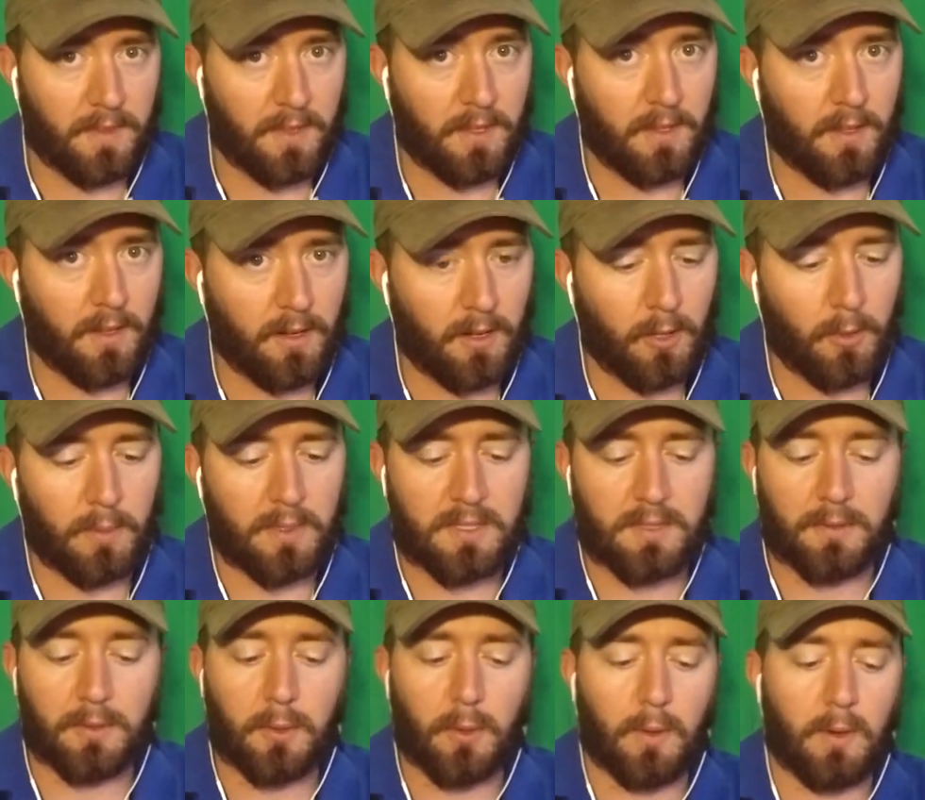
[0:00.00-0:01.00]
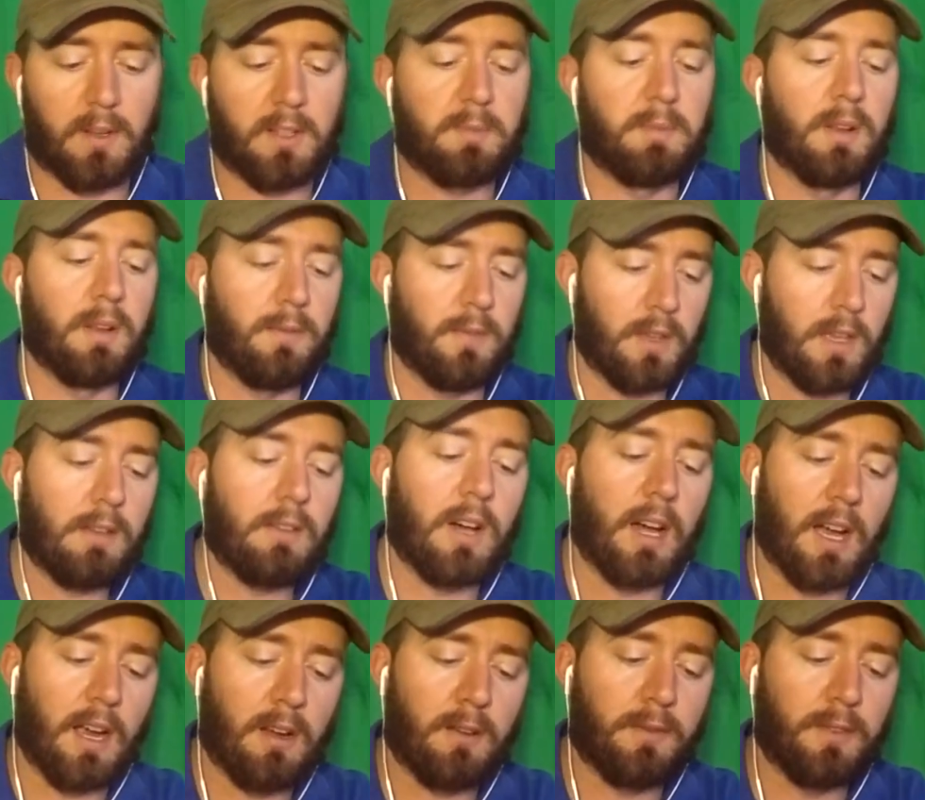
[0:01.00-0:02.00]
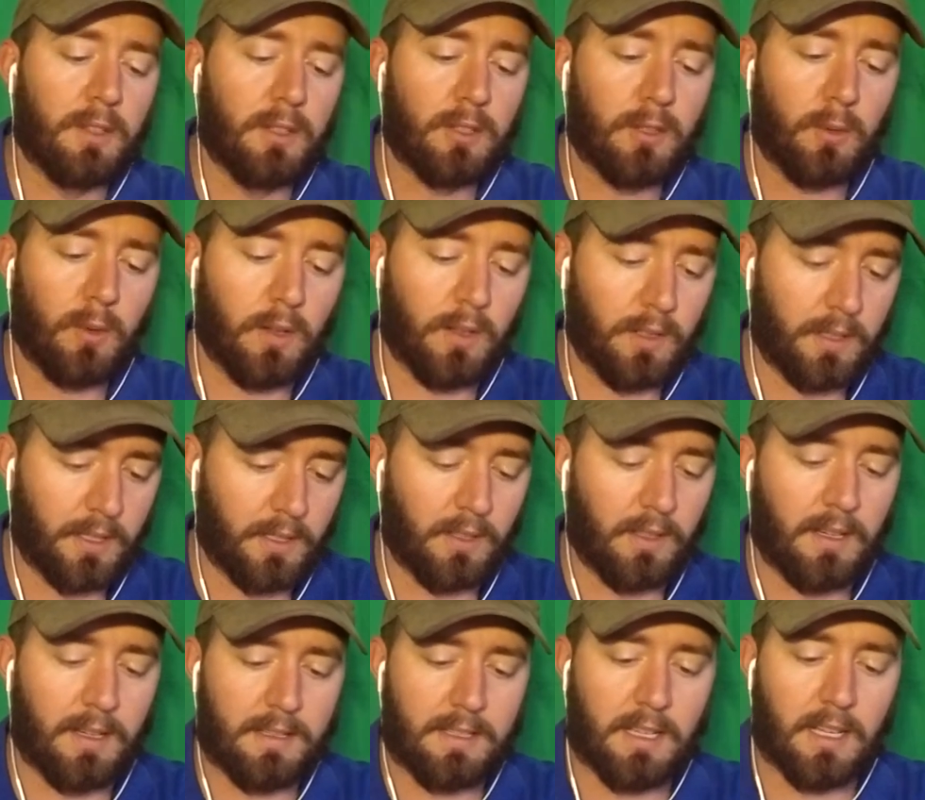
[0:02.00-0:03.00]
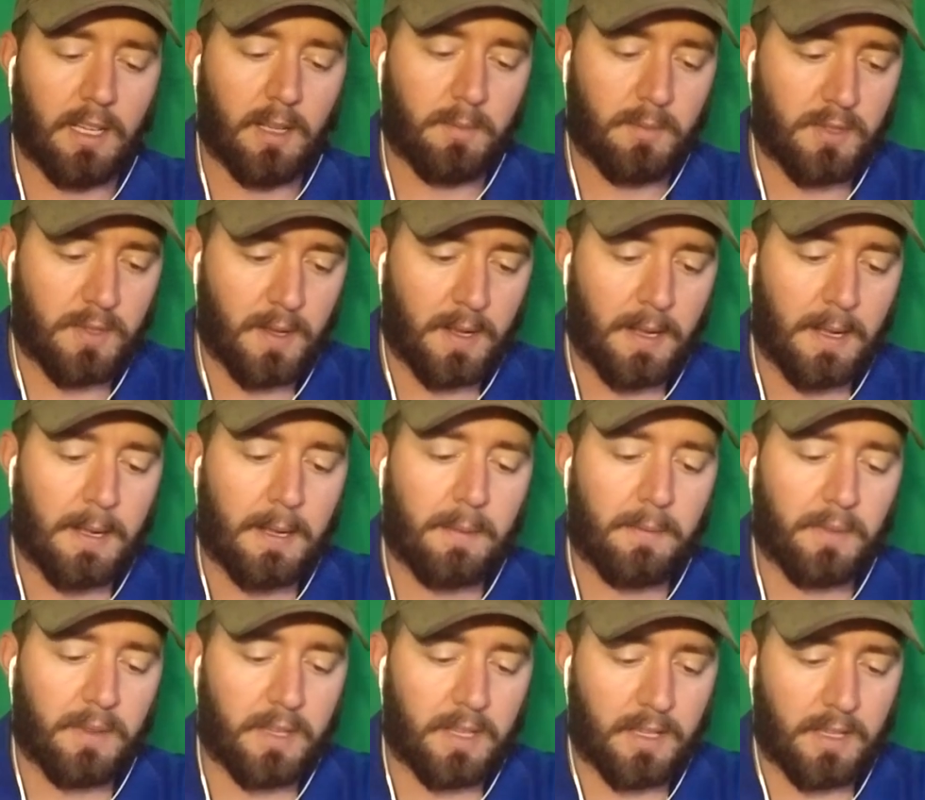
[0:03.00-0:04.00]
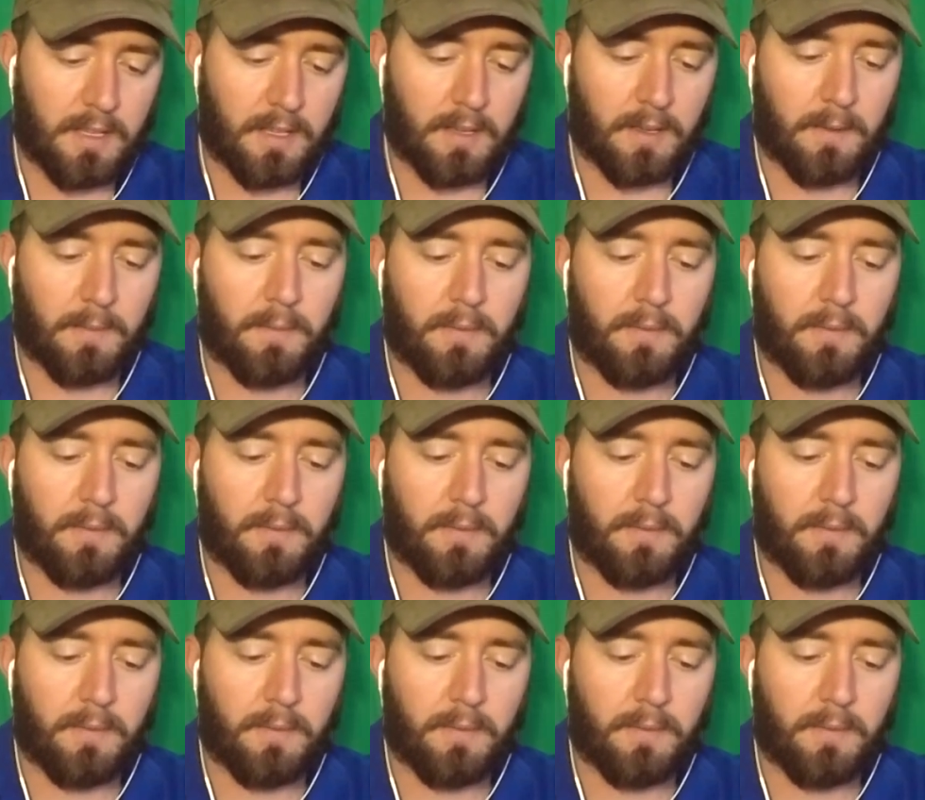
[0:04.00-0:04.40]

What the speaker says: not always of course, but if you give a higher feel of quality, a lot of times the